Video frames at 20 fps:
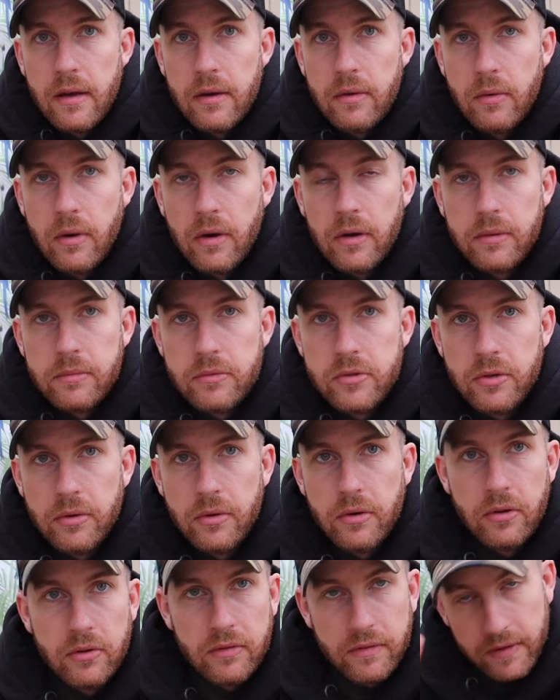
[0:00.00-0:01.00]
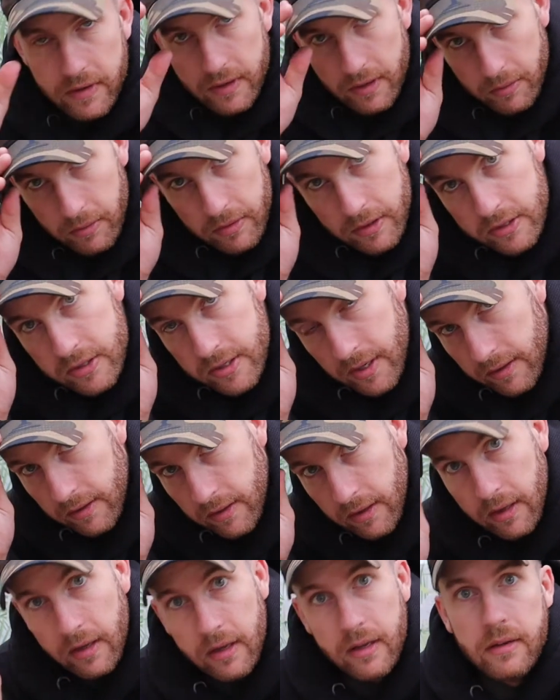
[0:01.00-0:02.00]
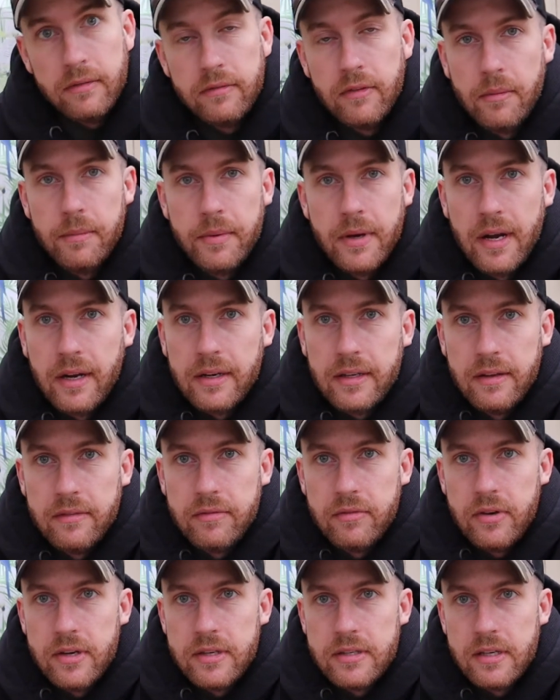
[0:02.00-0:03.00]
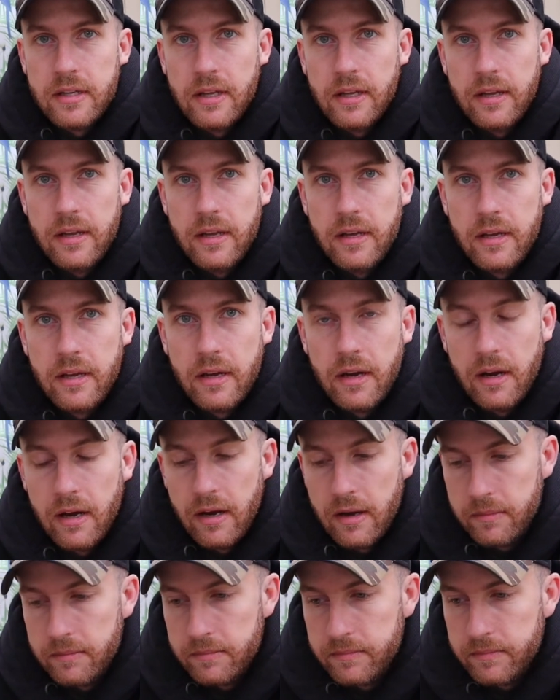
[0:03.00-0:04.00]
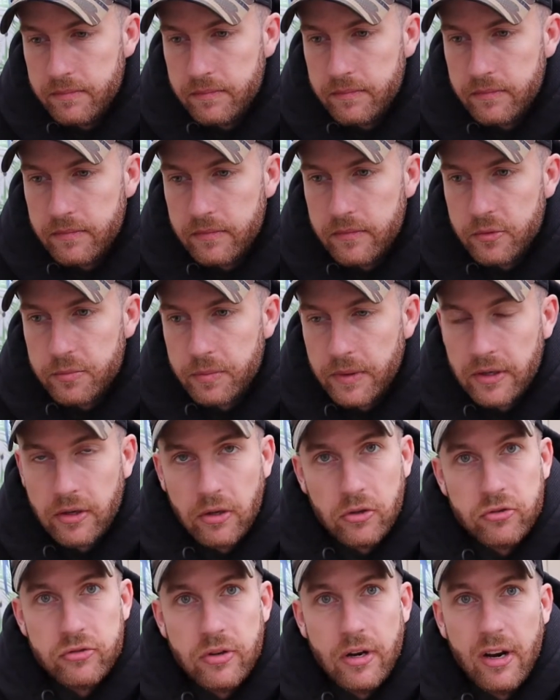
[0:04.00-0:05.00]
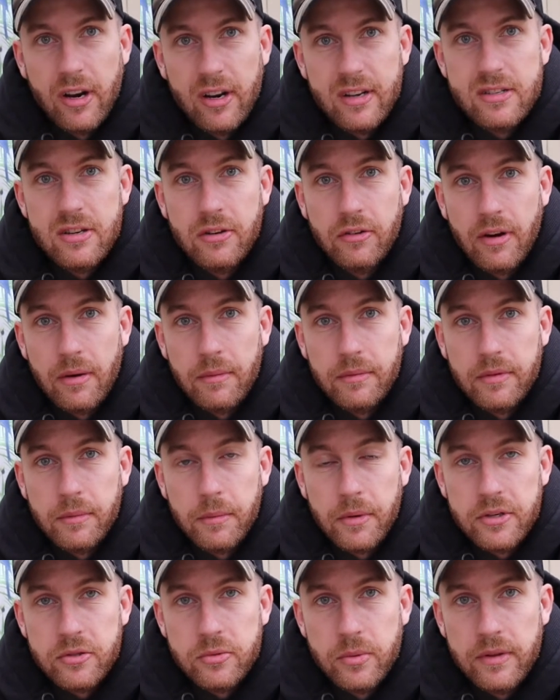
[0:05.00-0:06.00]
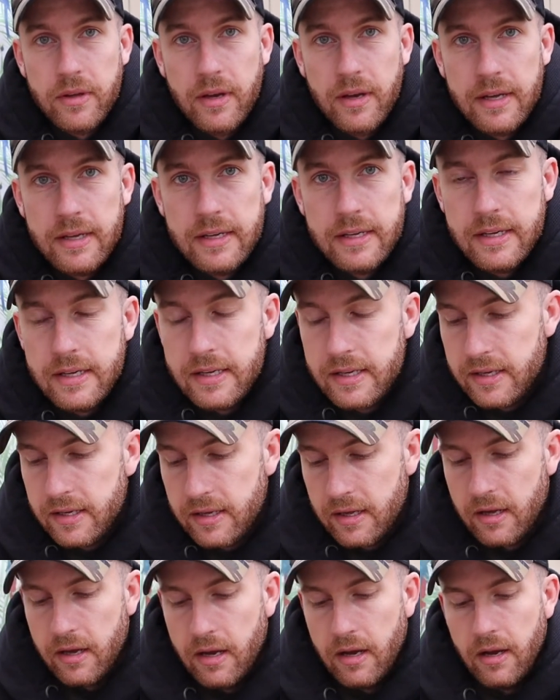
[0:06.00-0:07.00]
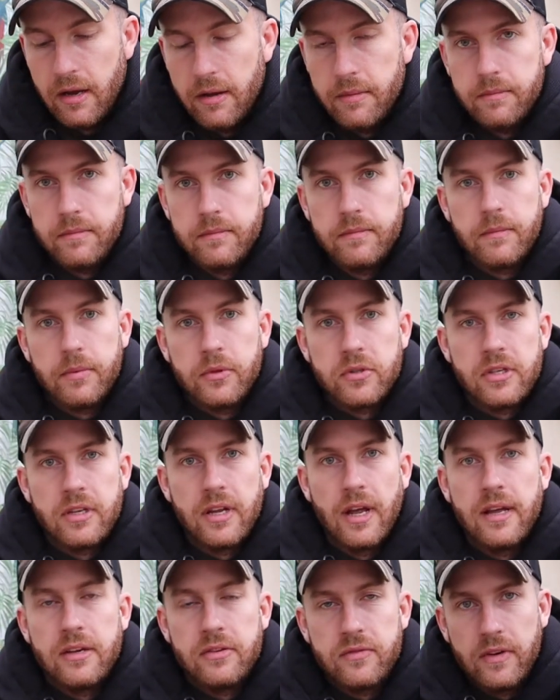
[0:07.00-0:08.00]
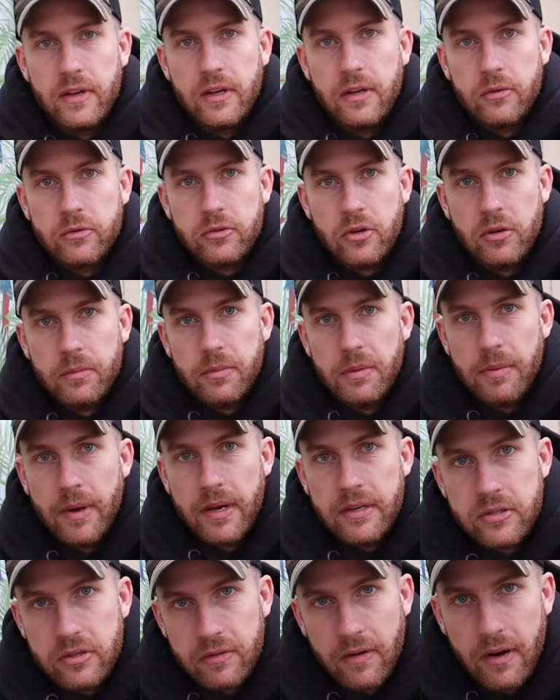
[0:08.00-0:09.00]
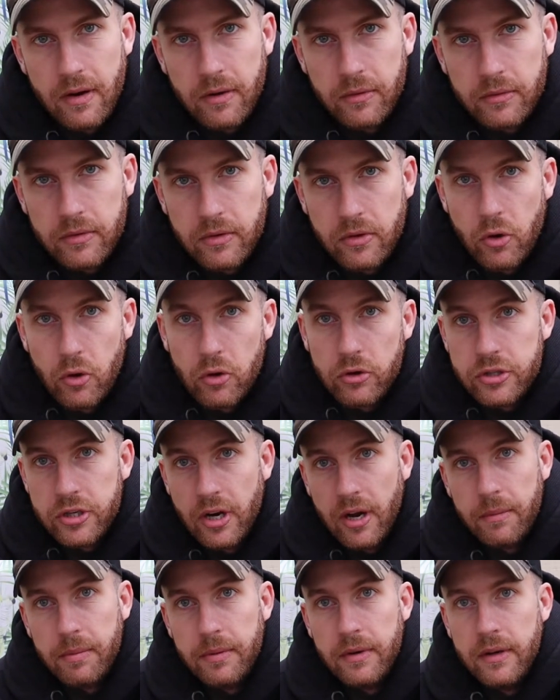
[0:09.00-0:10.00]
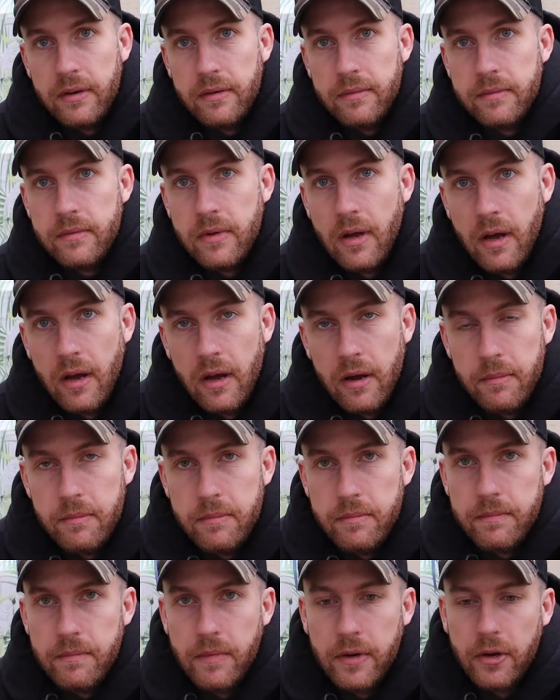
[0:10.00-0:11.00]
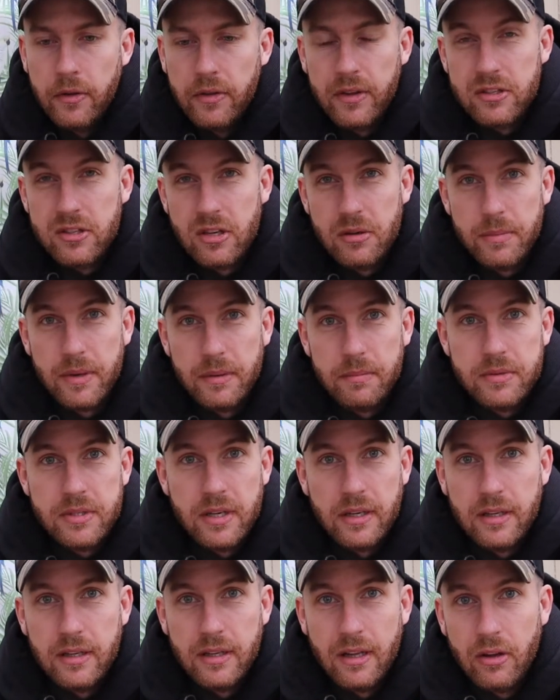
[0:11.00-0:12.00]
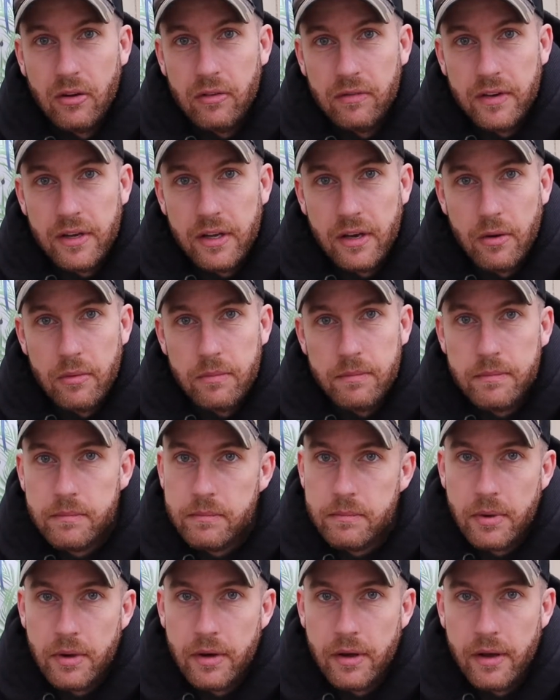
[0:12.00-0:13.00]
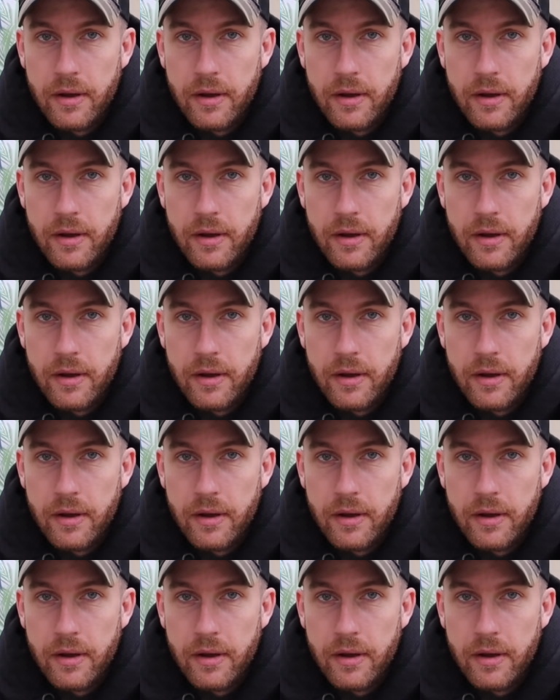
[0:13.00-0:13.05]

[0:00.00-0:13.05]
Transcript: welcome to another video on the channel. I've not been active recently, just been concentrating on Instagram if I'm honest with you. Today's video is going to be based around hook sharpening. I don't think it's going to be a particularly long video, but